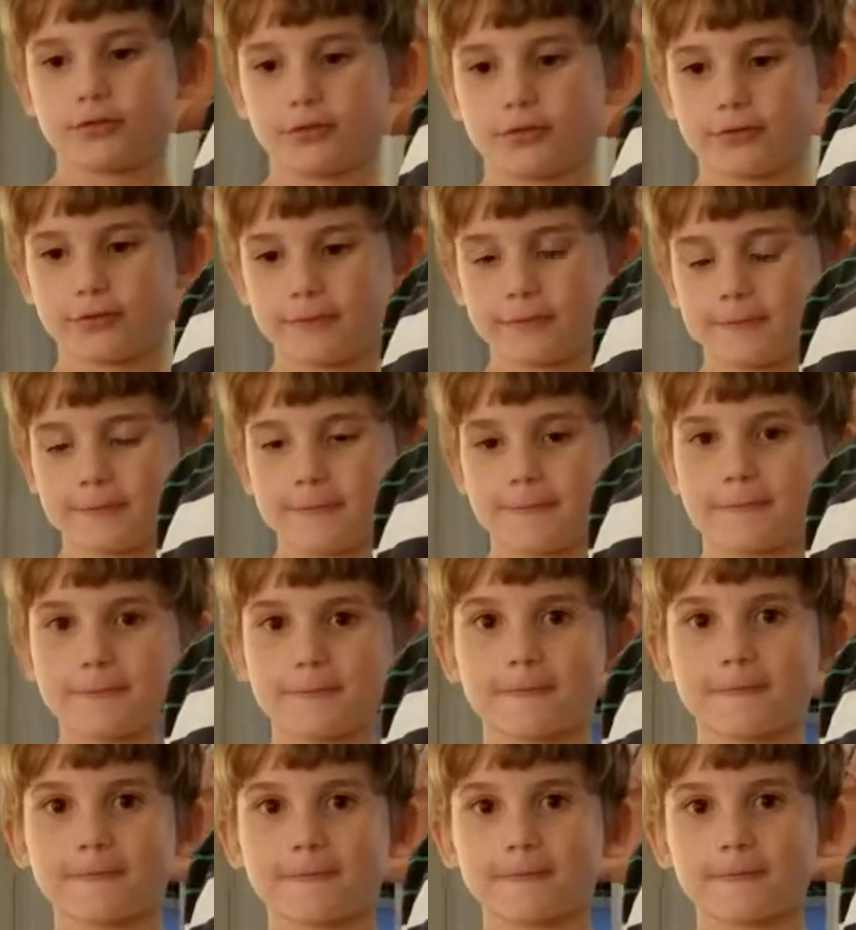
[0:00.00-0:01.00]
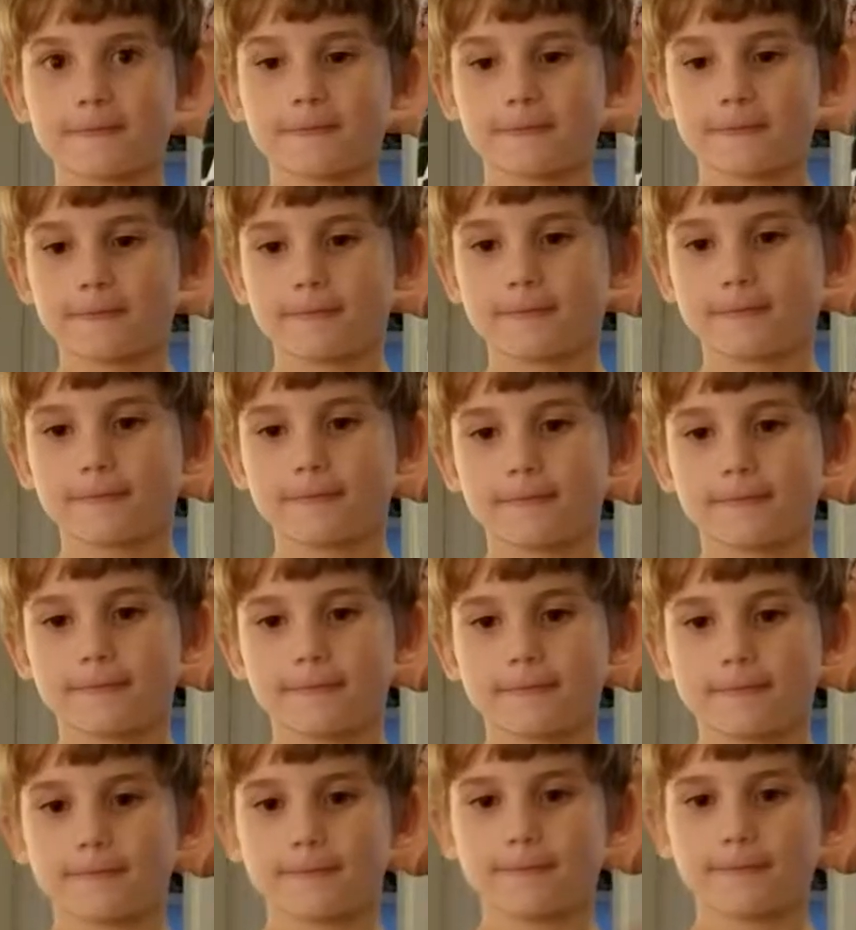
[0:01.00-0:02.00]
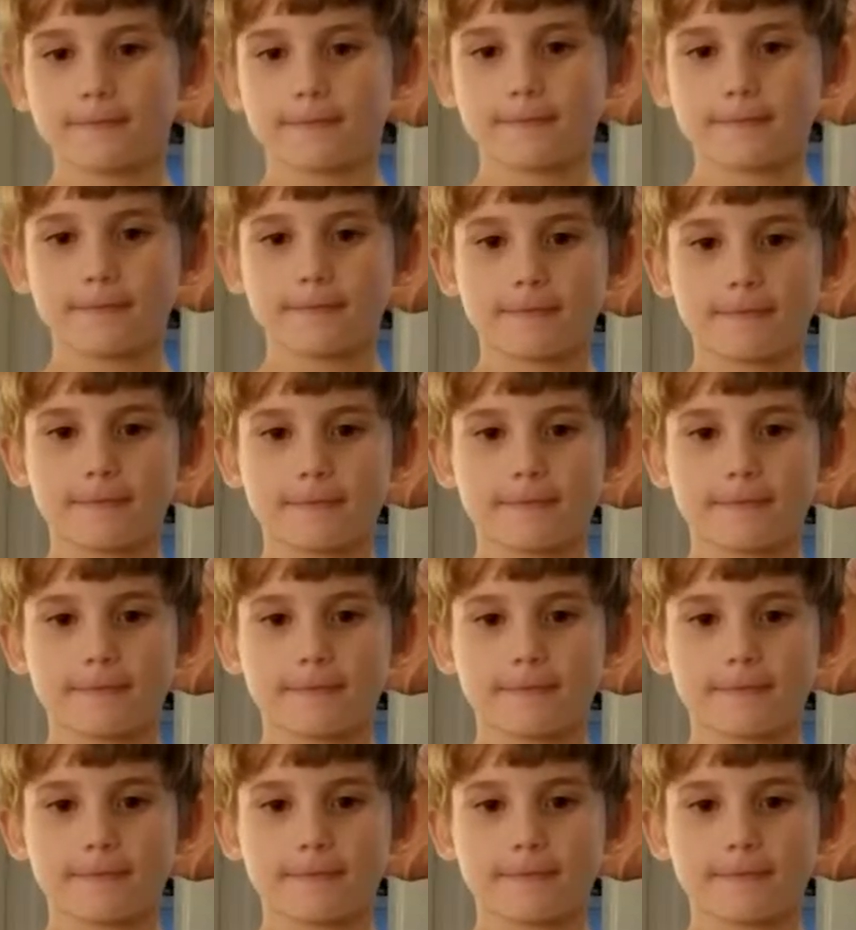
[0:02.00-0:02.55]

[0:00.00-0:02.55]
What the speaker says: The person shown says nothing.